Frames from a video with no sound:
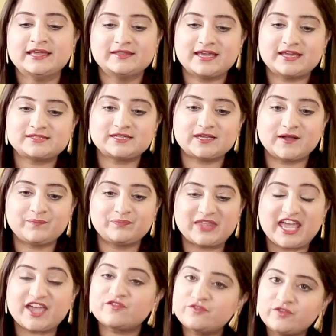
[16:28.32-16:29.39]
that um,
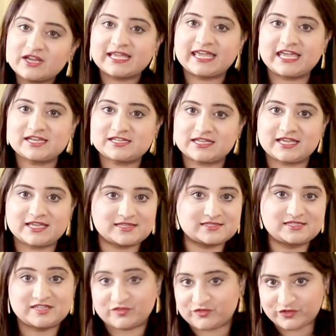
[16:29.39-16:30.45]
every kid is
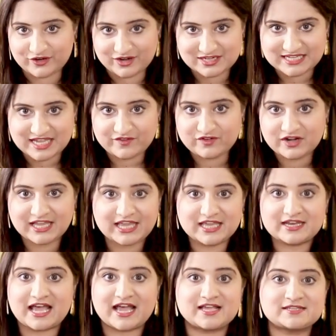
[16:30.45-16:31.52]
different. Every
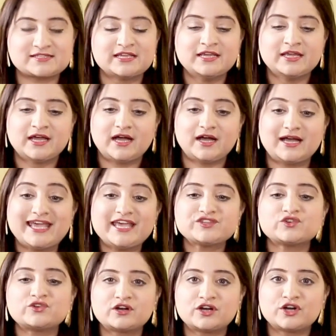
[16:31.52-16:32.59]
kid has uh,
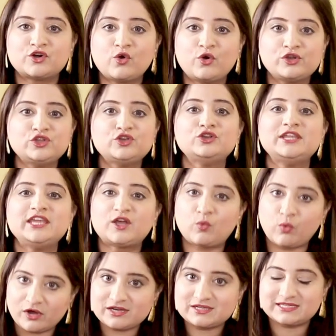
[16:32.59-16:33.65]
his or her own unique
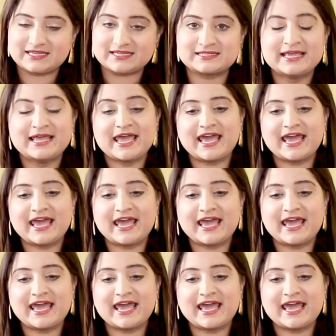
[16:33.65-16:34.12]
qualities.